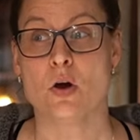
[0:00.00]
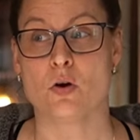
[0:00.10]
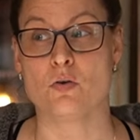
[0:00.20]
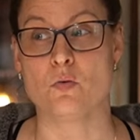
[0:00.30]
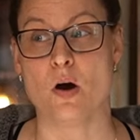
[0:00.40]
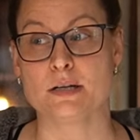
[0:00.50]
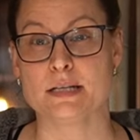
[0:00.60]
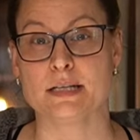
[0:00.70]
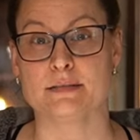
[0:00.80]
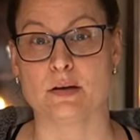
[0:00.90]

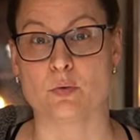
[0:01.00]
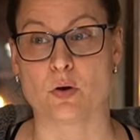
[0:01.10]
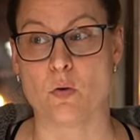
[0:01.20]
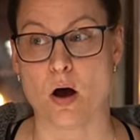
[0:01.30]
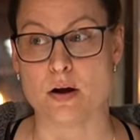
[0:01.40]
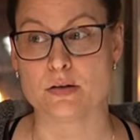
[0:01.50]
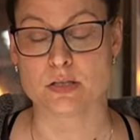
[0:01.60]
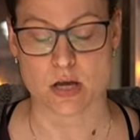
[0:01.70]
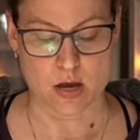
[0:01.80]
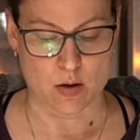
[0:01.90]
quantity that
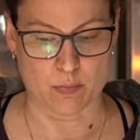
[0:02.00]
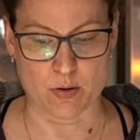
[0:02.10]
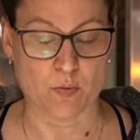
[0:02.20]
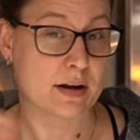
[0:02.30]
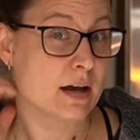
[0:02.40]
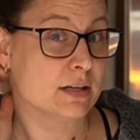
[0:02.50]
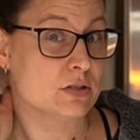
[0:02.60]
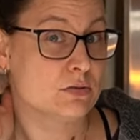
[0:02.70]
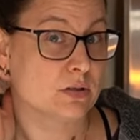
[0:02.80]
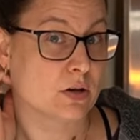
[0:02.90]
requires, but when I
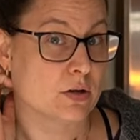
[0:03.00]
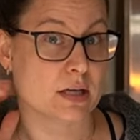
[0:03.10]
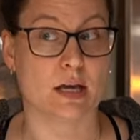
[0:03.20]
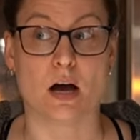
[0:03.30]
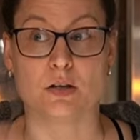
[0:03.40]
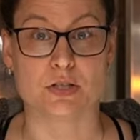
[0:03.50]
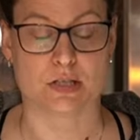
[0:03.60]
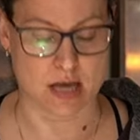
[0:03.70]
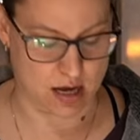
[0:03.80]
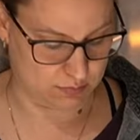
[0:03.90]
do the cooking, I'll
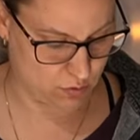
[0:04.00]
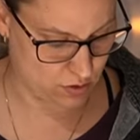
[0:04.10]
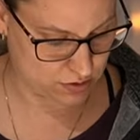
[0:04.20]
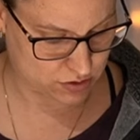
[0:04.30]
just add more.